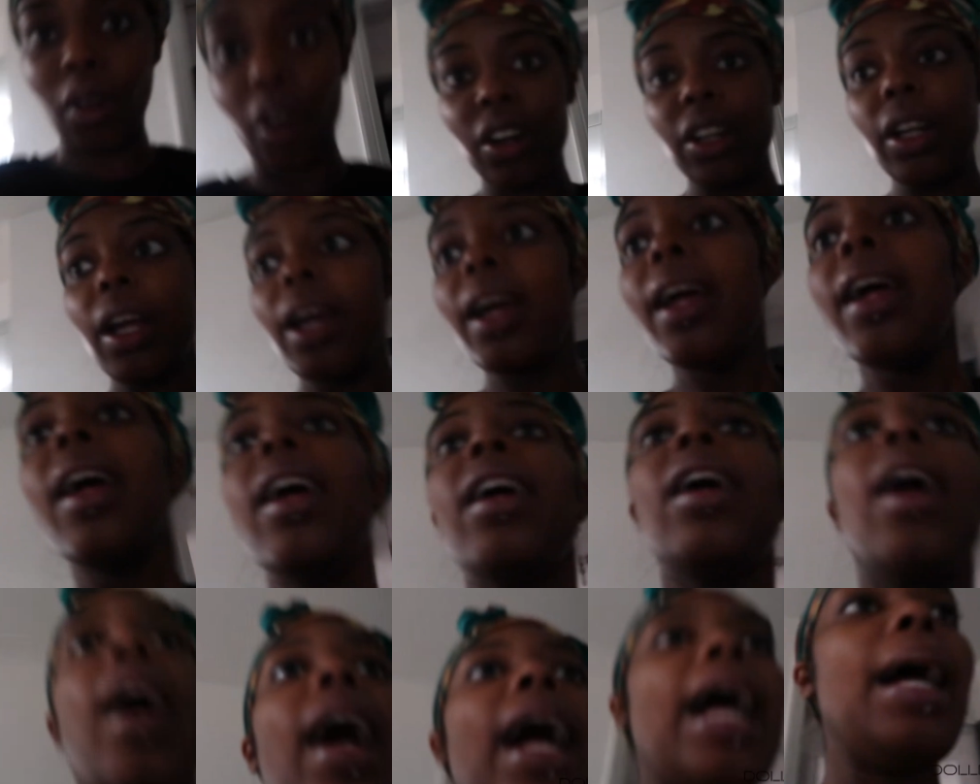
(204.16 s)
on.
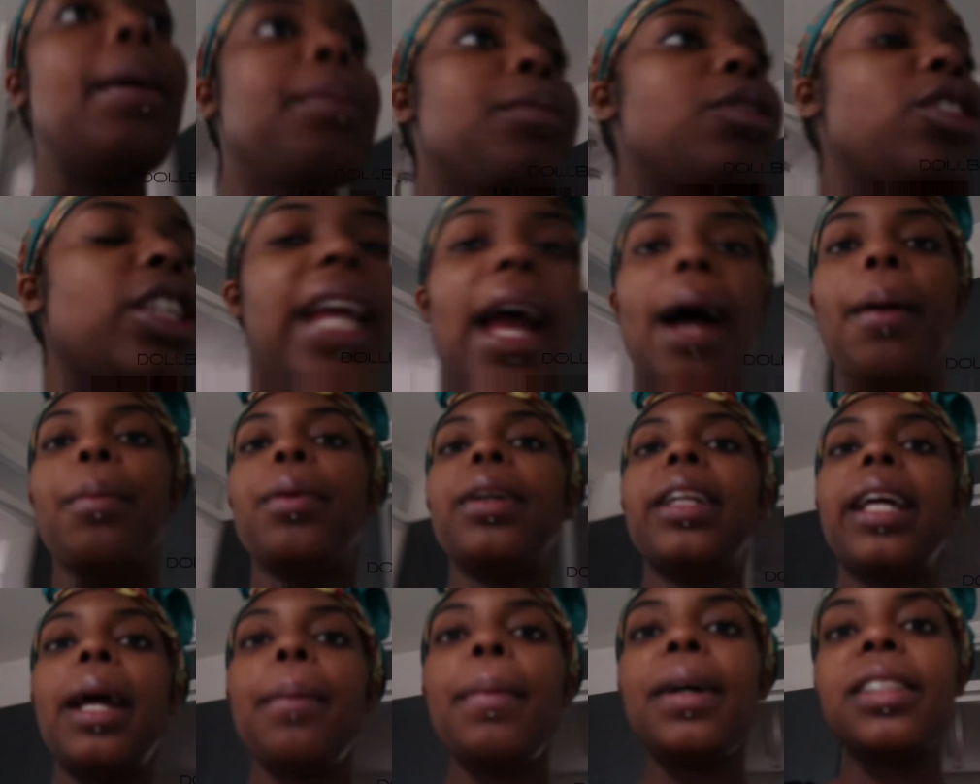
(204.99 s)
So yeah, I'm
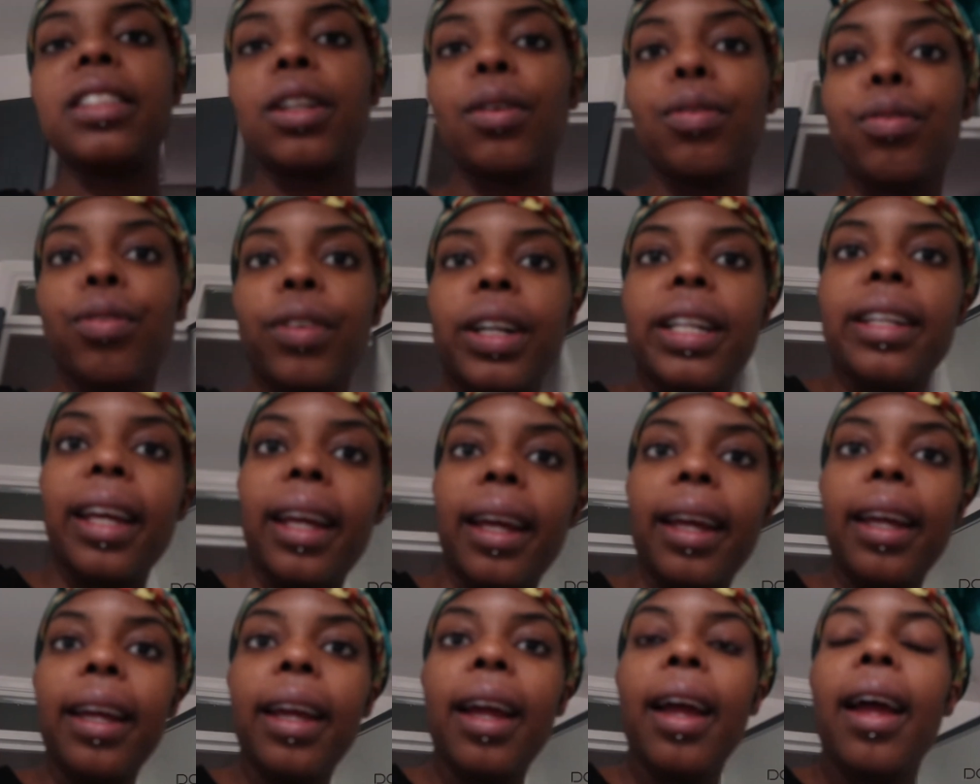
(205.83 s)
going to get myself
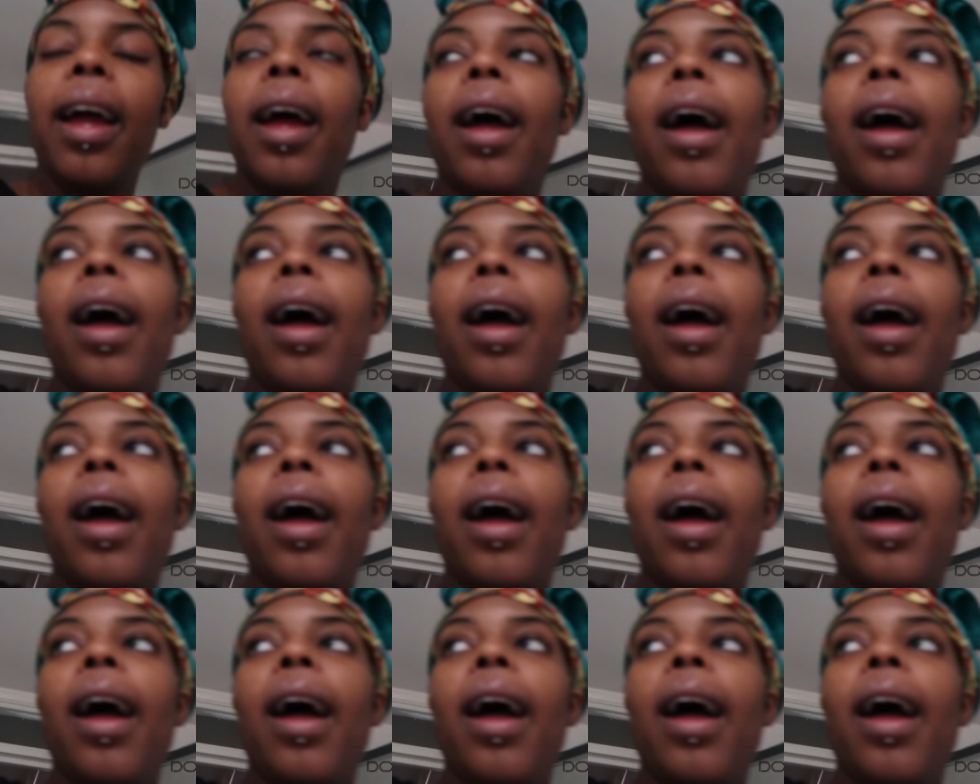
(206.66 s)
ready.